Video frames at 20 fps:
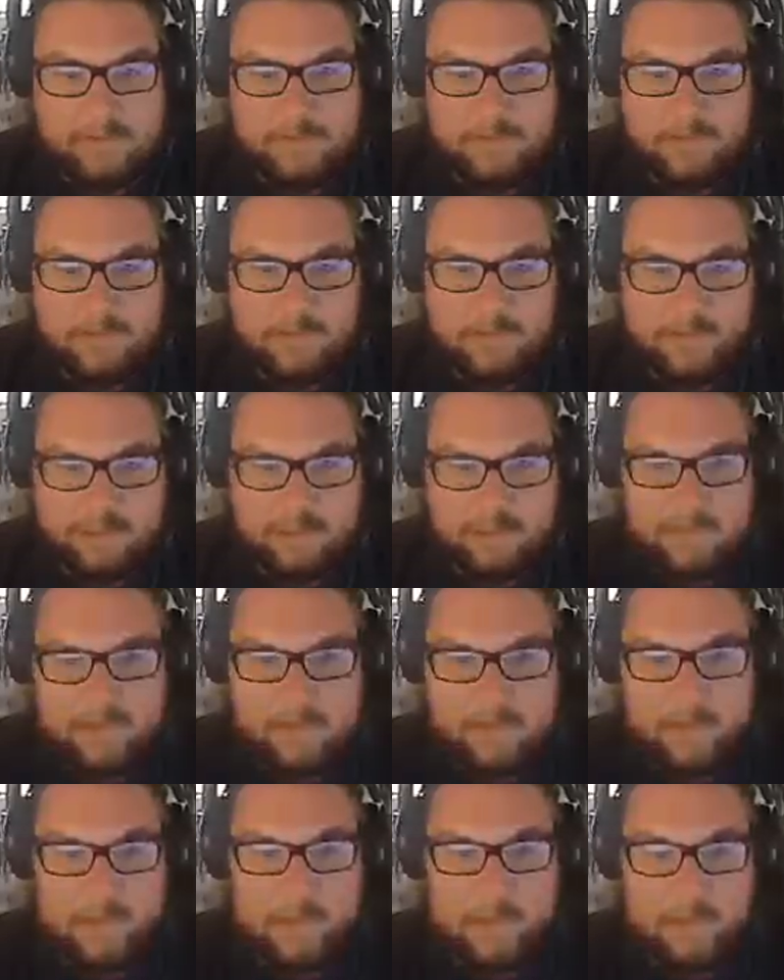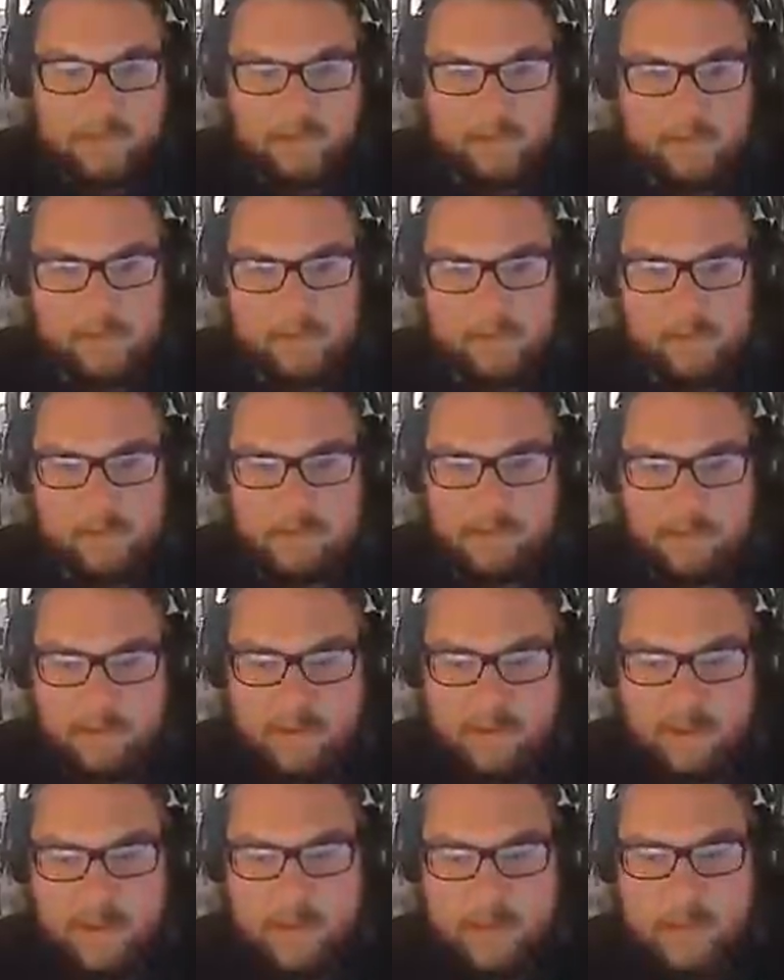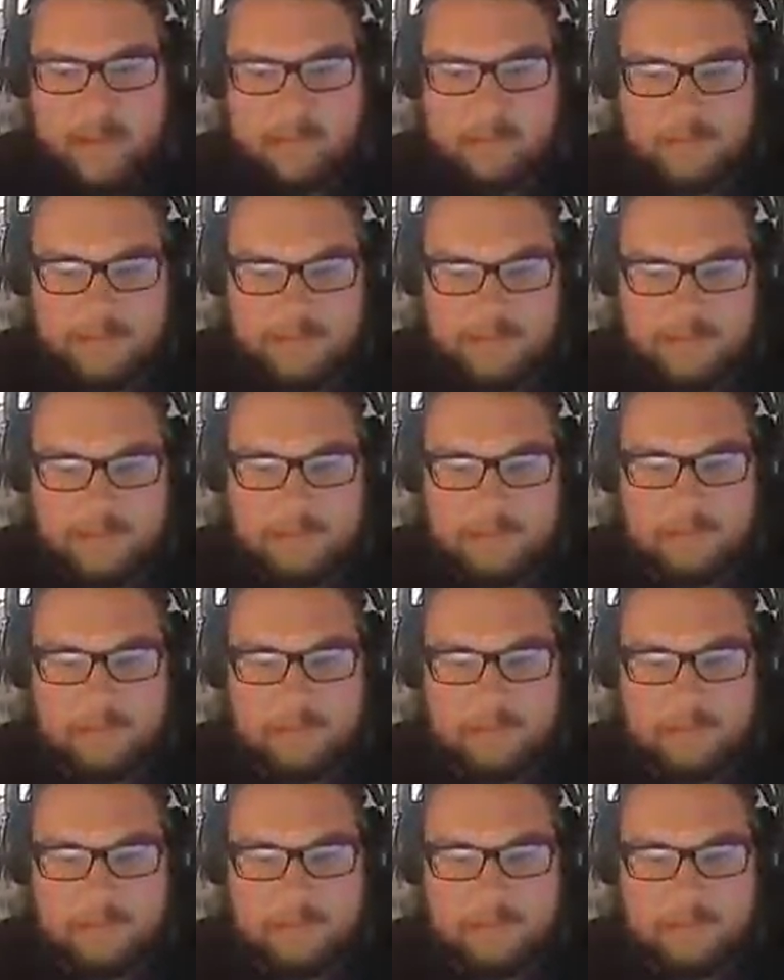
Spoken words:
you could do. Like, I guess you could do...